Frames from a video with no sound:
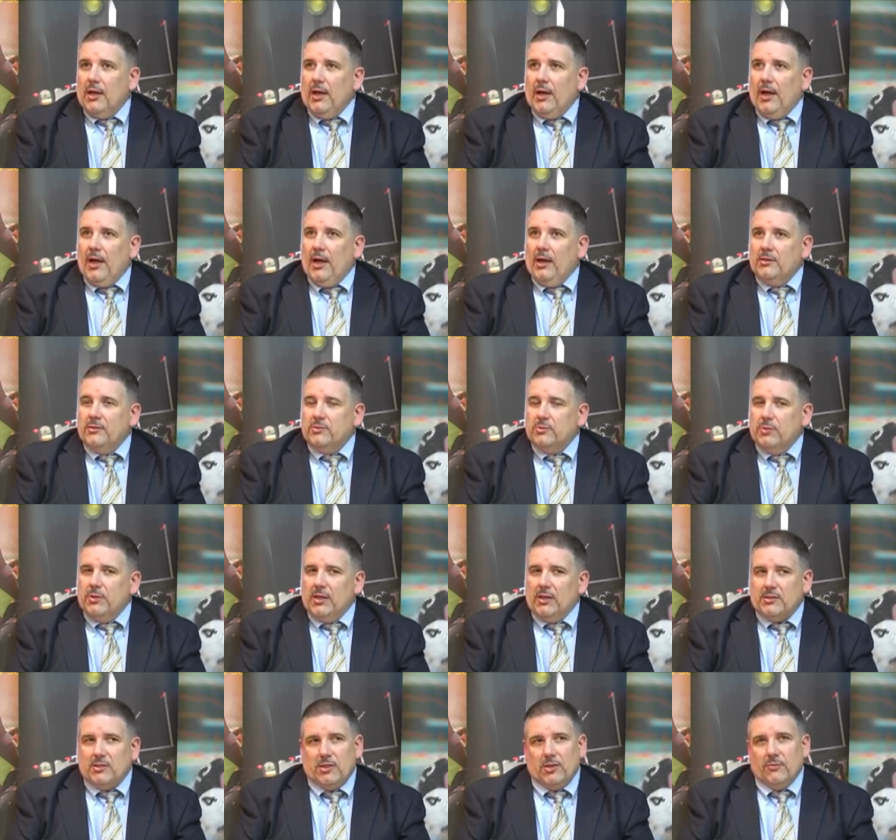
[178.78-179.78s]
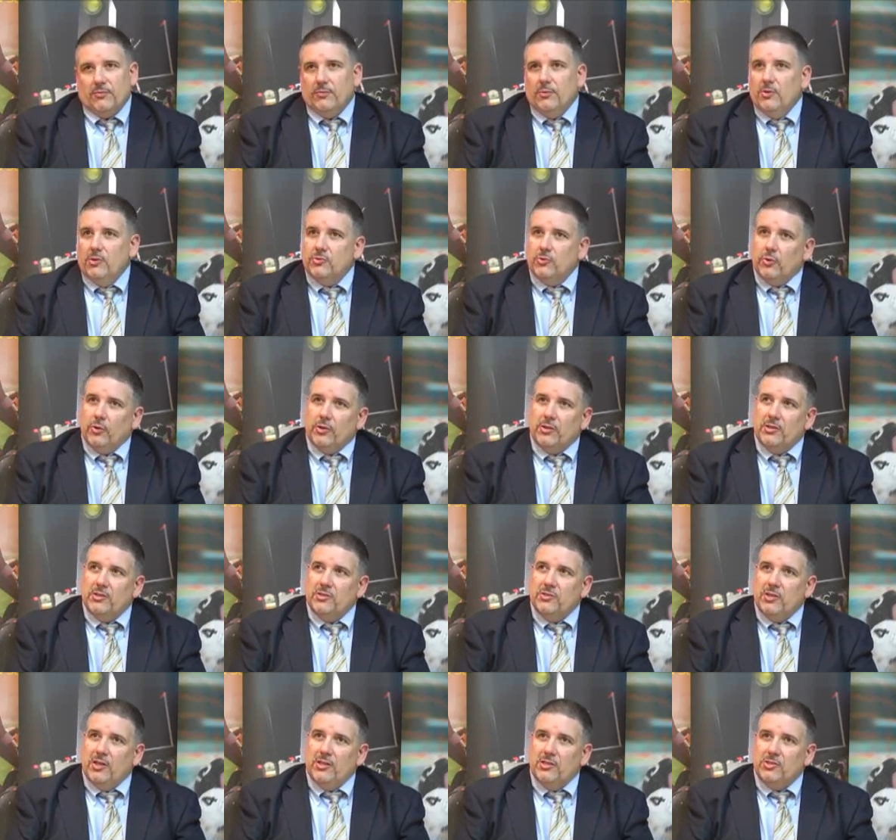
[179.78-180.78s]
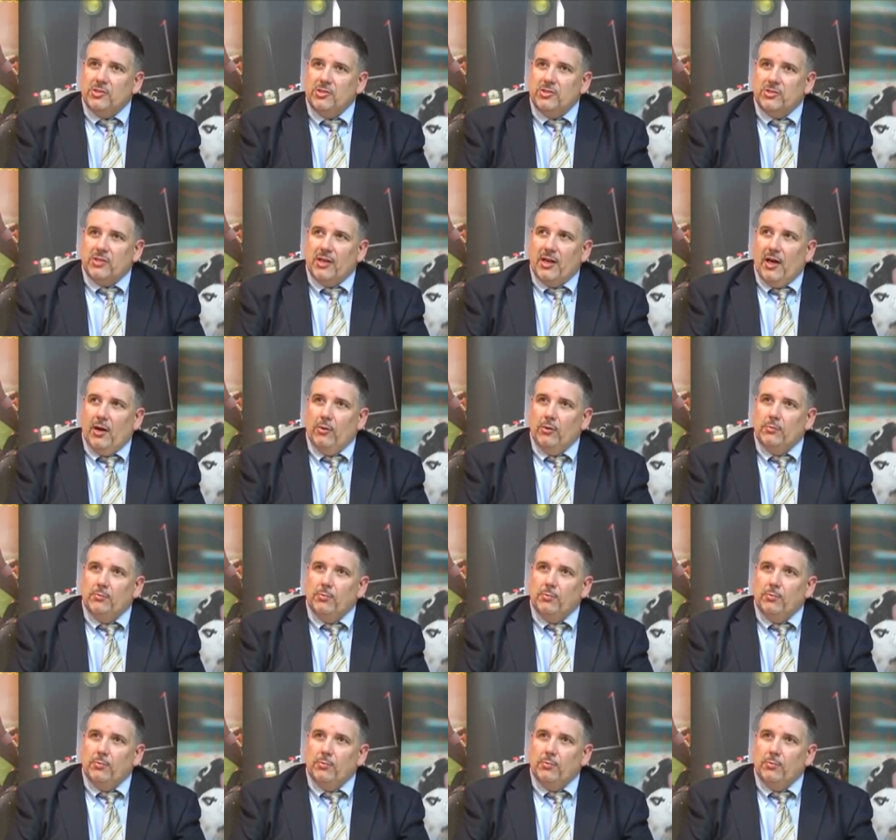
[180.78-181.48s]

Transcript: And so we got to hear from those organizations on how